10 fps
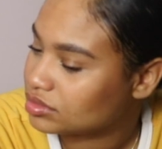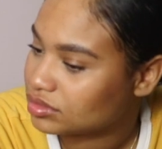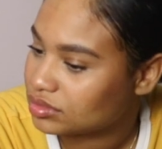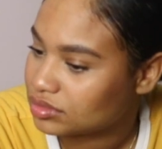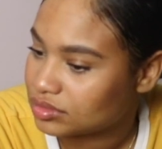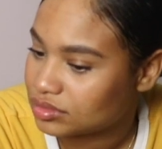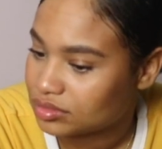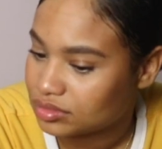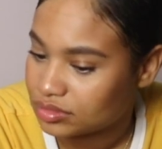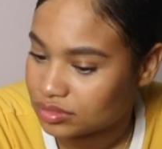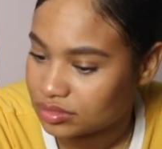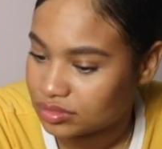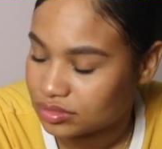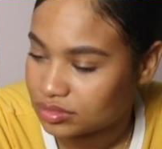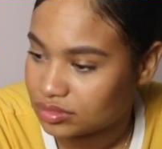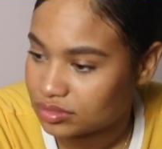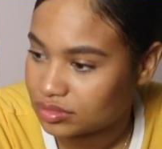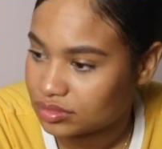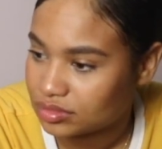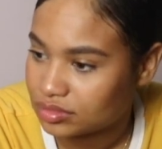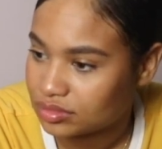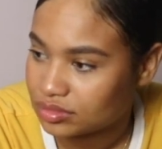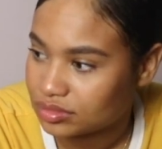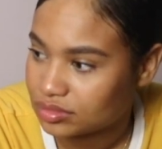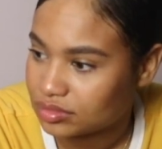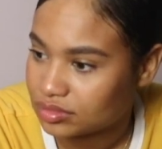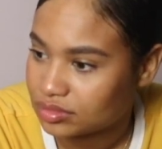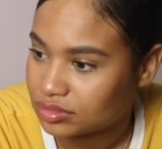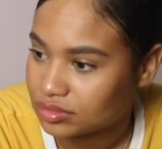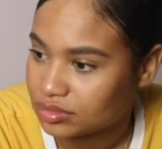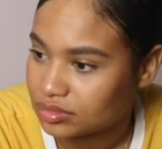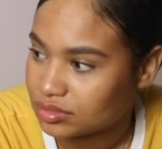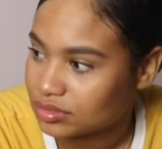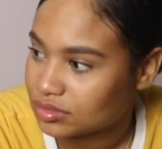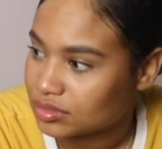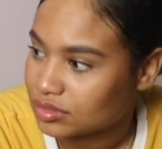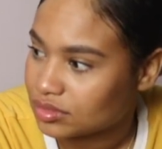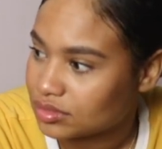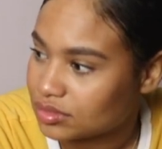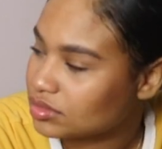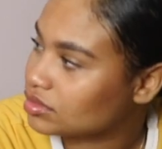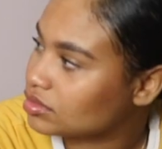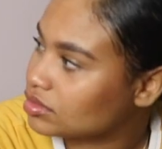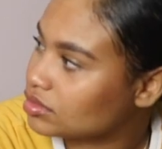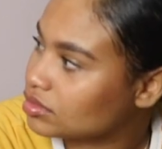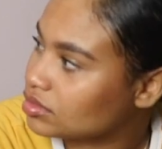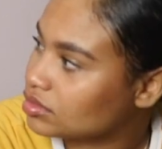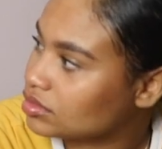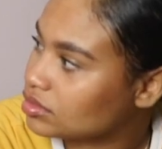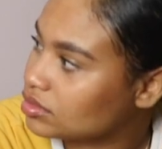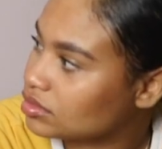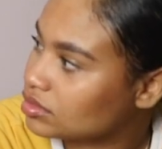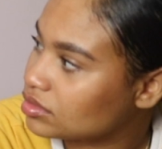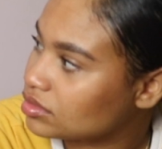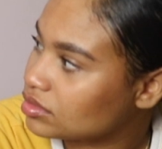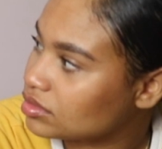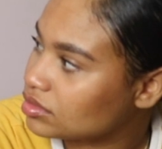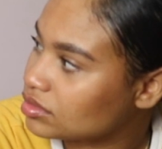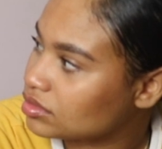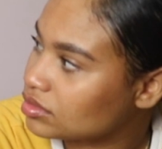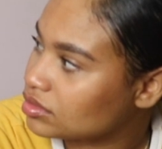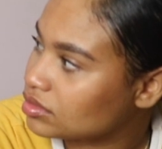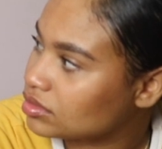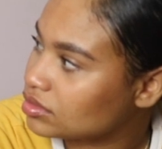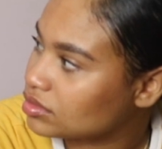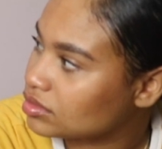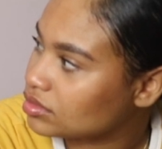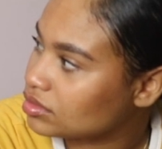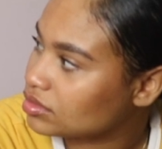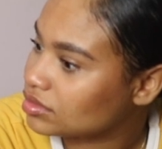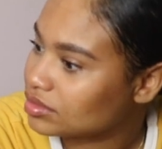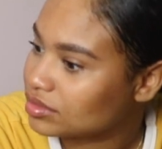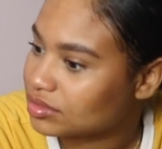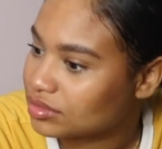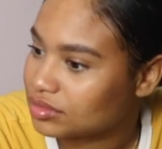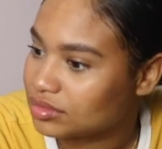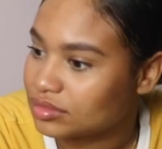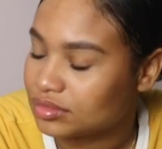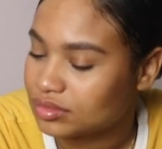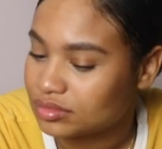[no speech]